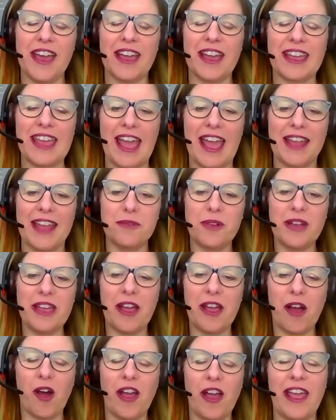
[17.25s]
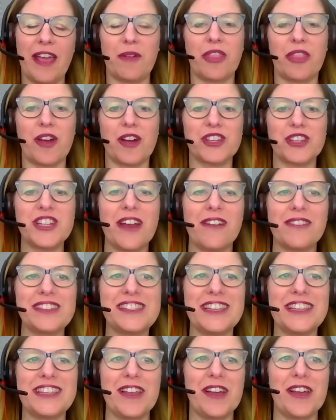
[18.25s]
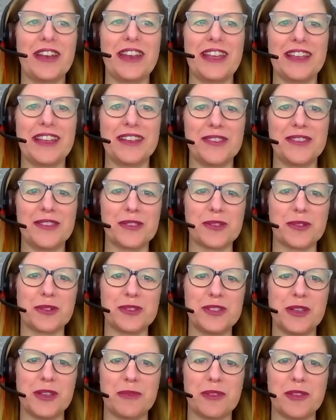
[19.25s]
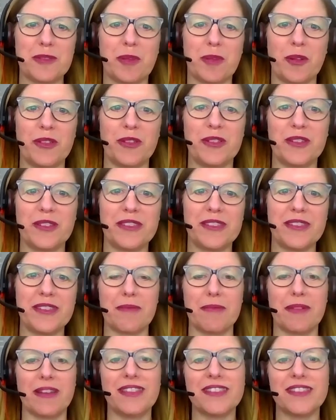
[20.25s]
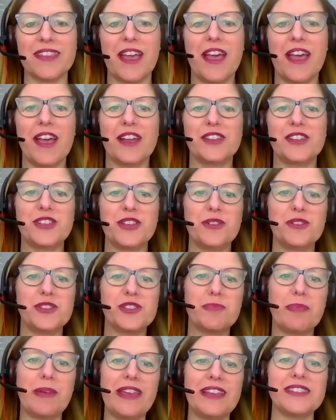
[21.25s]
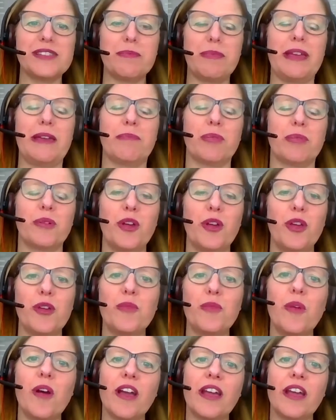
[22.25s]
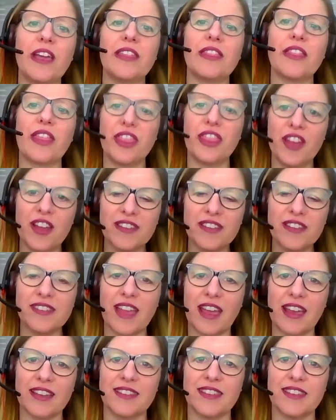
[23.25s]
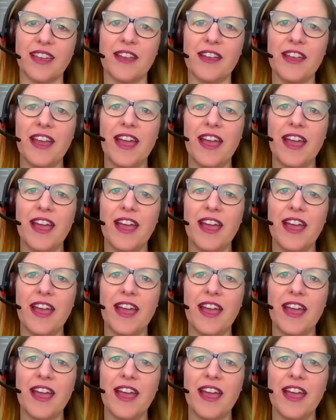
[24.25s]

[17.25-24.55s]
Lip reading: Again, we're here with our Charity Learning Consortium sponsored segment to speak to people who work in the third sector,